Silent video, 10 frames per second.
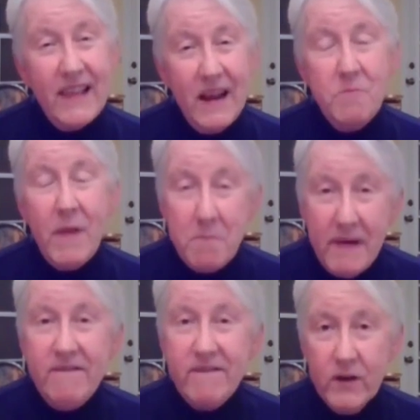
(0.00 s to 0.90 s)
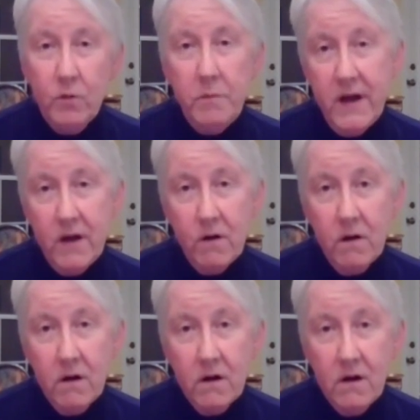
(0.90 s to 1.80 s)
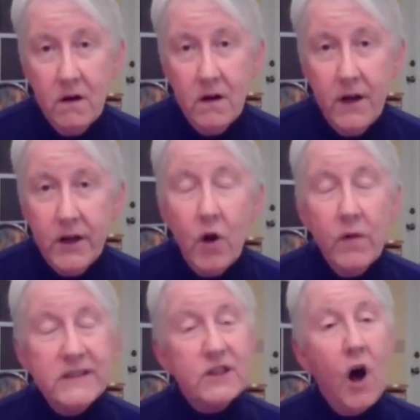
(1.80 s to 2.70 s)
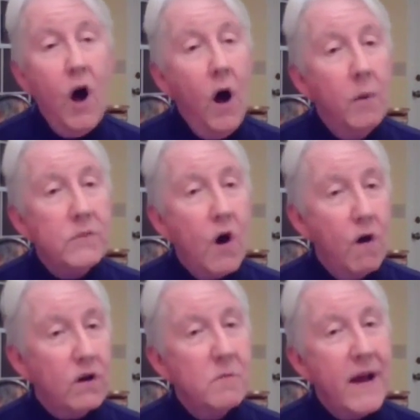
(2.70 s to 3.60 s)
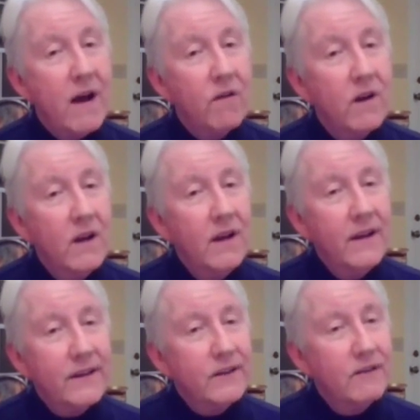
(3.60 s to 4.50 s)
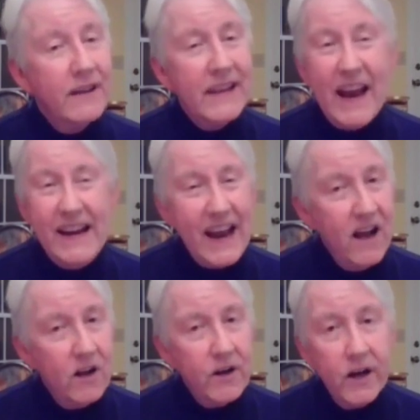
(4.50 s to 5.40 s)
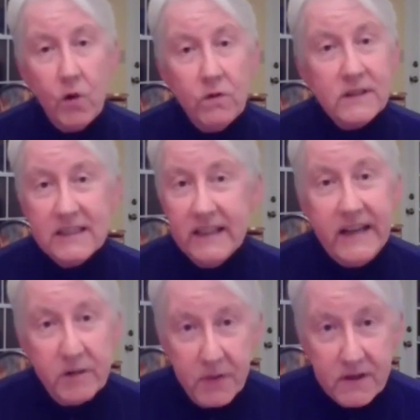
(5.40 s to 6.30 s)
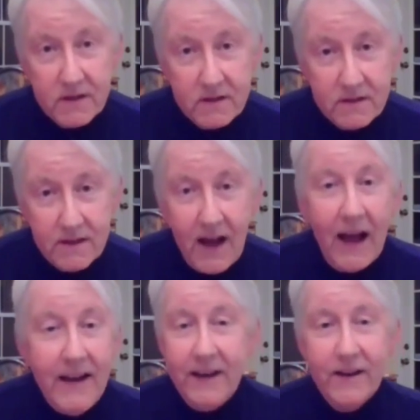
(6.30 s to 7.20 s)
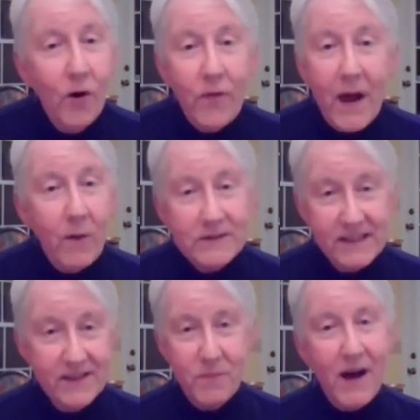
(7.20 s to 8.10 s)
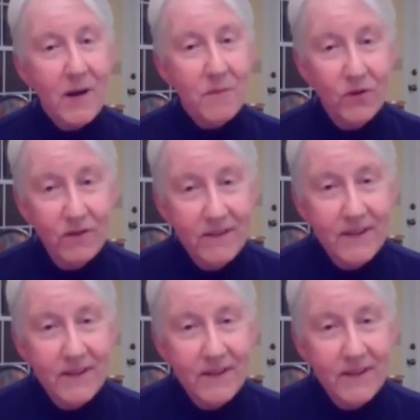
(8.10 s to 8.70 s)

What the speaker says: They made me feel better. The Psalm talked about lay down and go to sleep. I didn't know that was in the Bible.